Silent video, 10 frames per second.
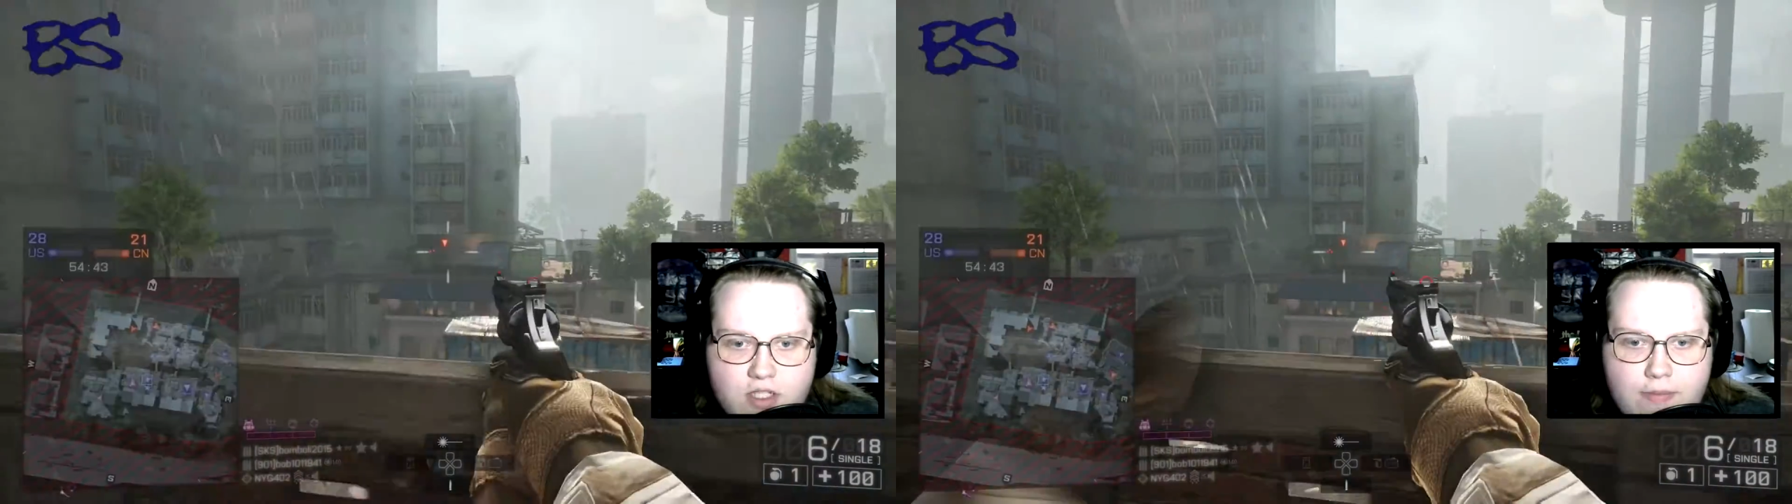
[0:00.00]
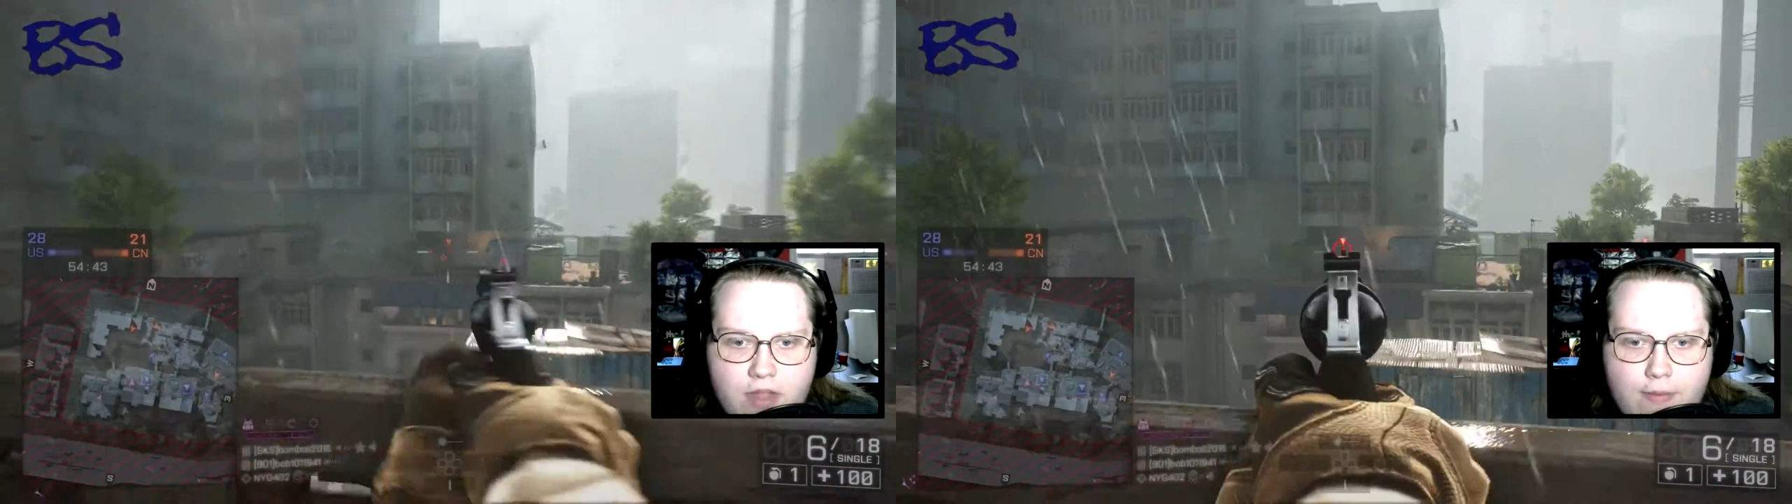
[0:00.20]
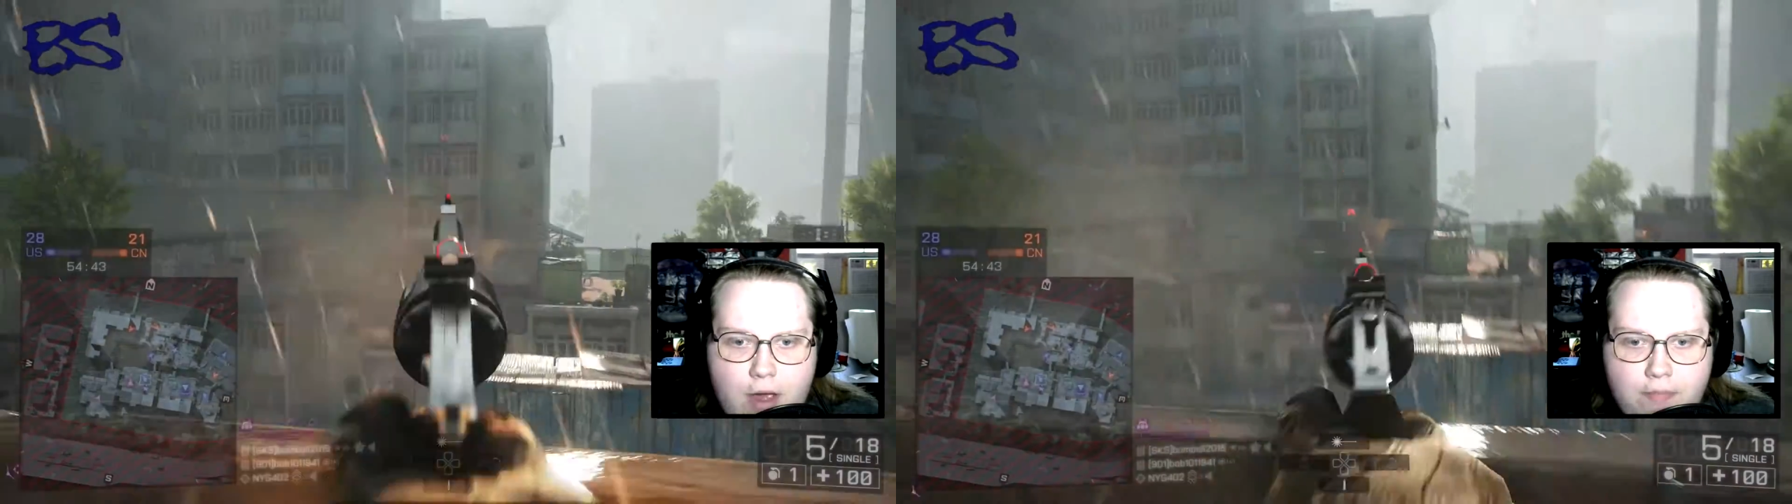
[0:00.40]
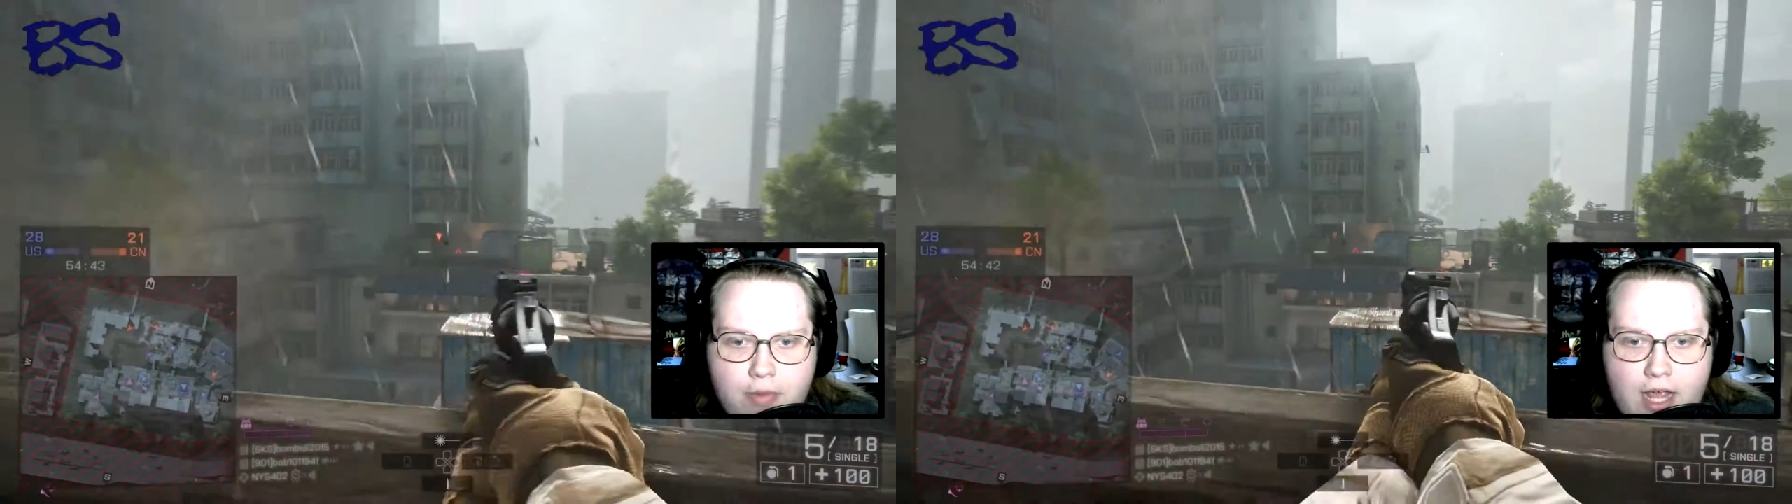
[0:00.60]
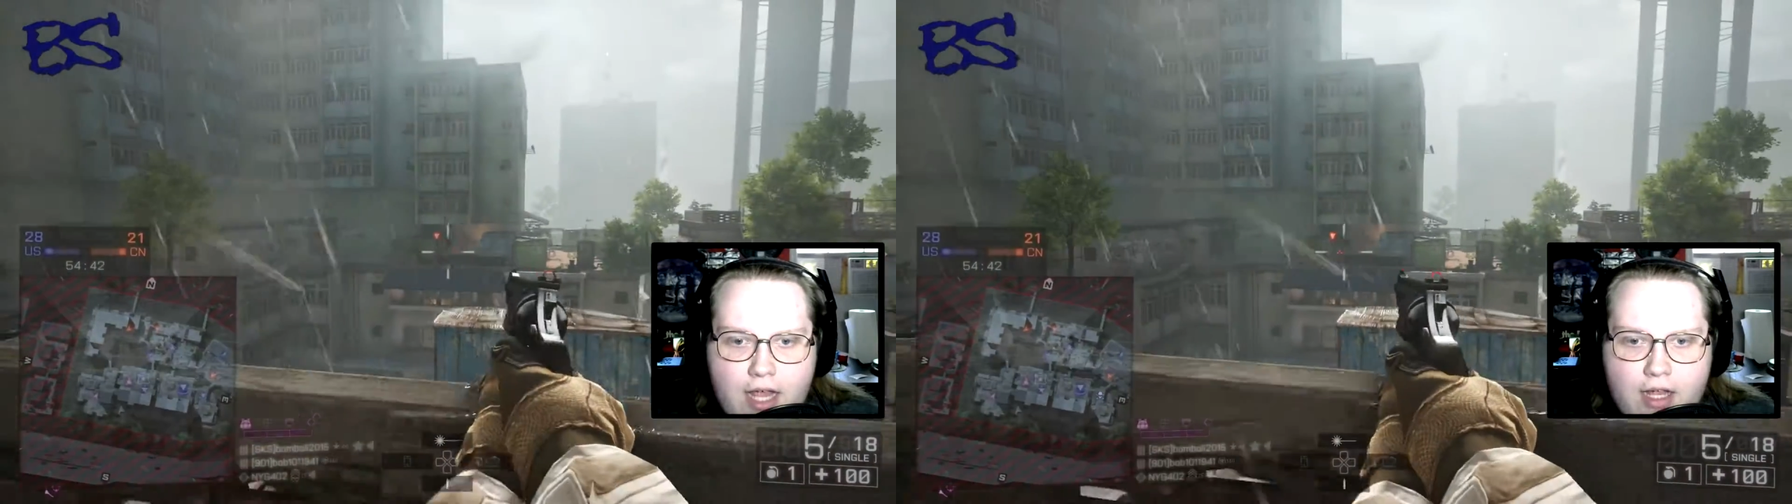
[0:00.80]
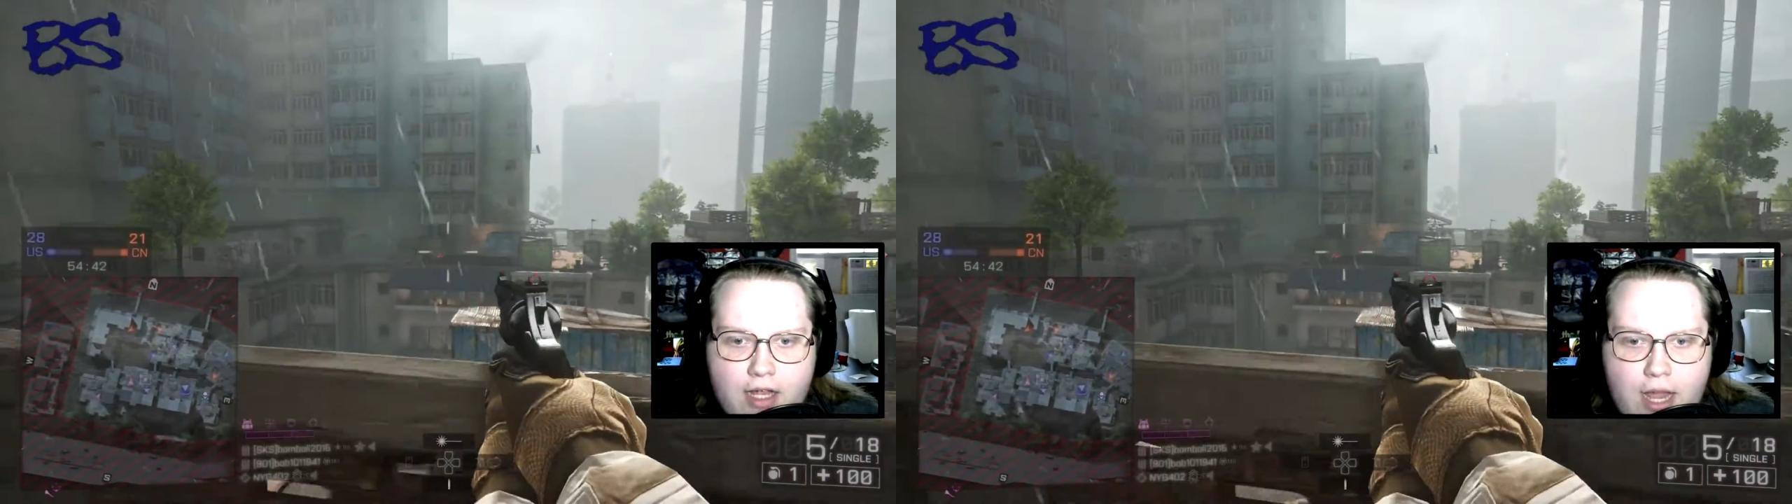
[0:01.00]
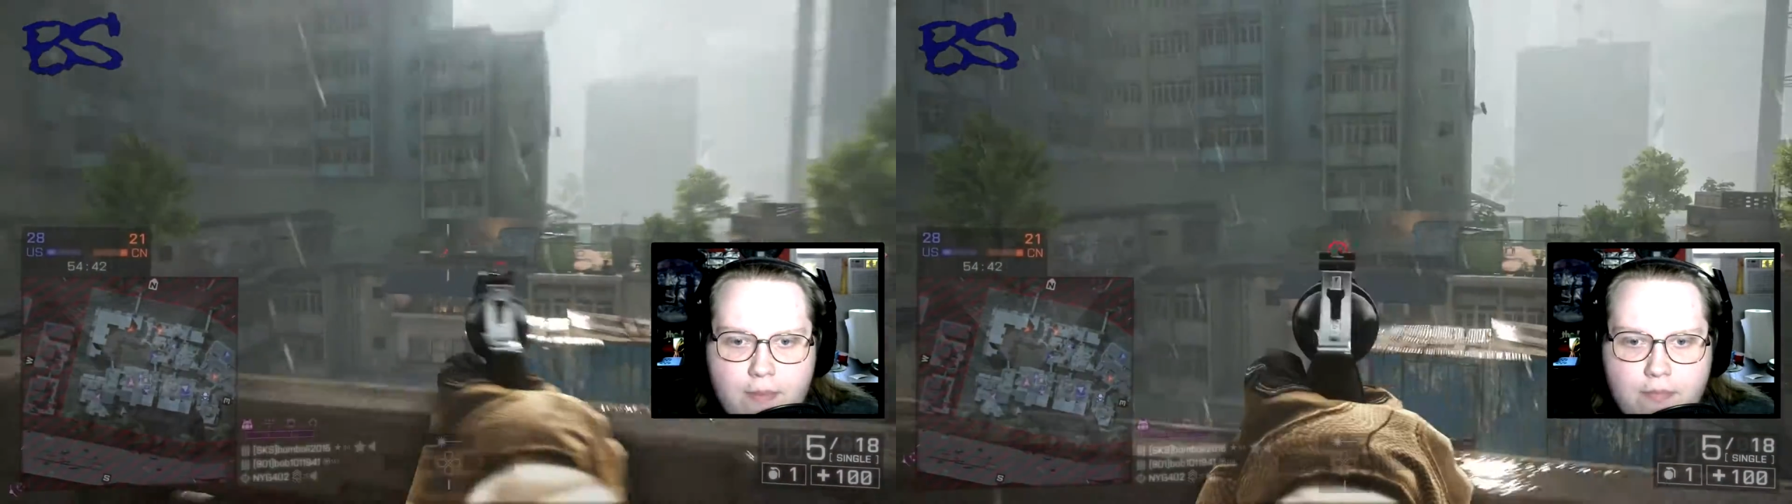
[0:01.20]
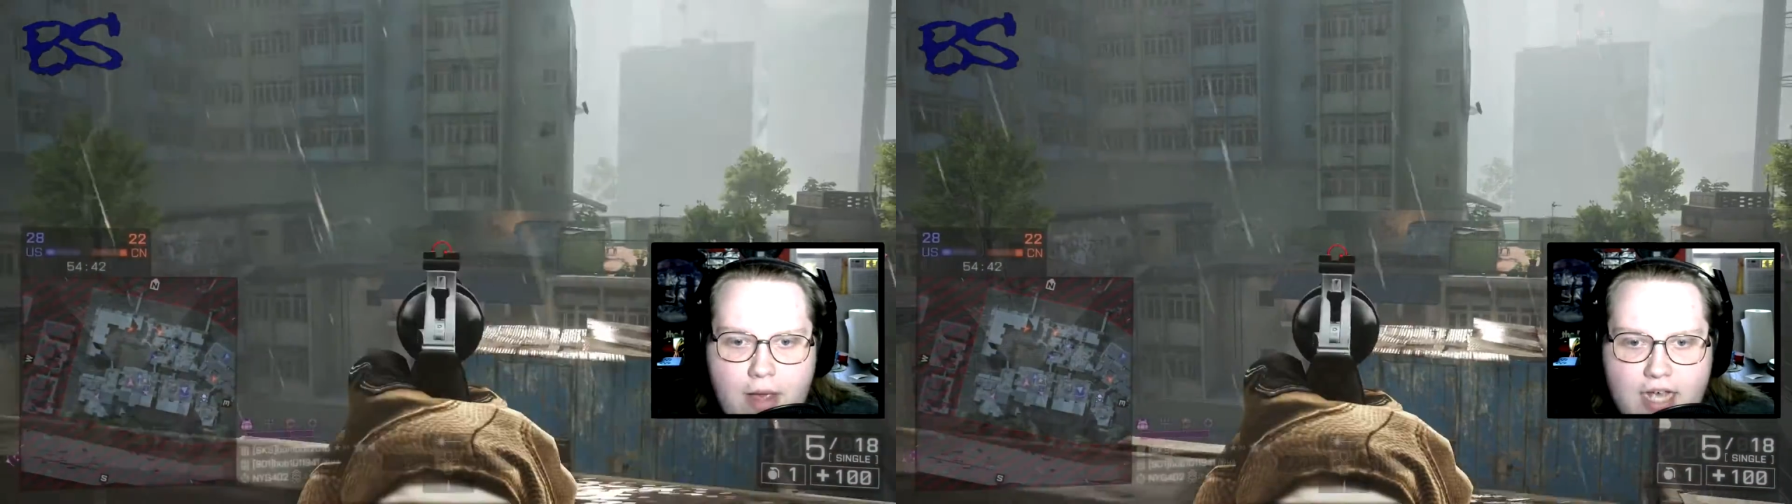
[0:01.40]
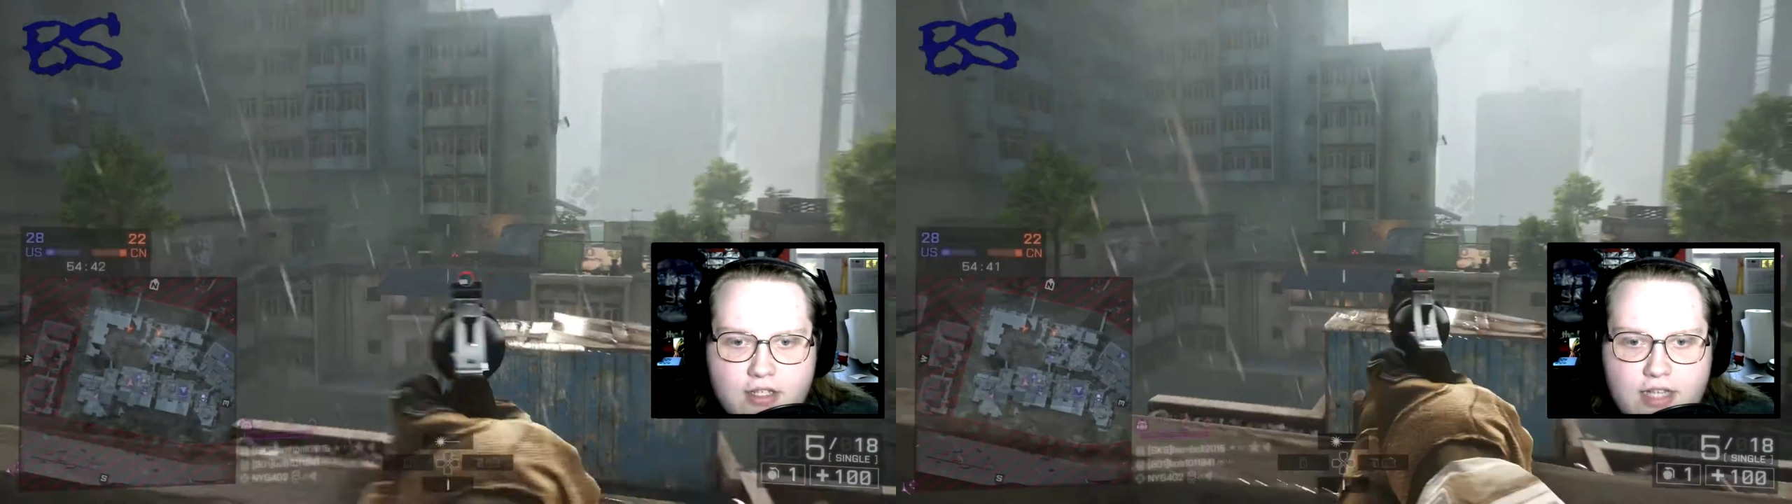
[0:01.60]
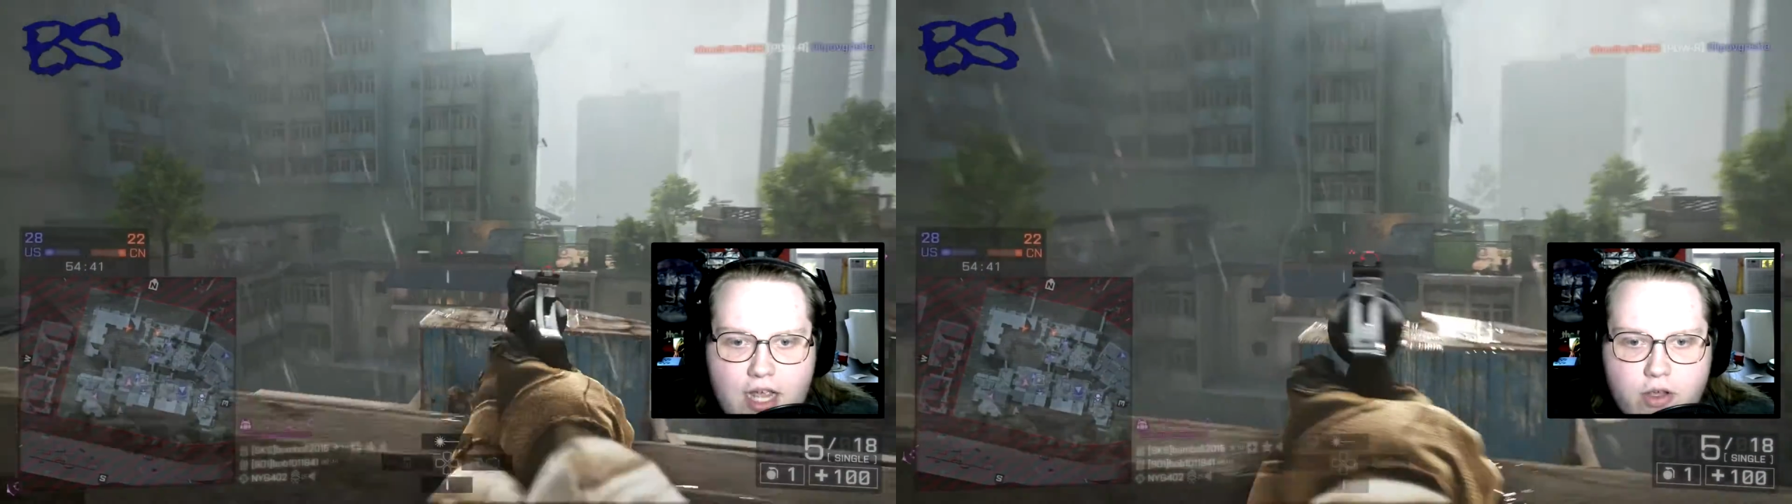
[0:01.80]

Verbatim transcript: Something about playing a game past how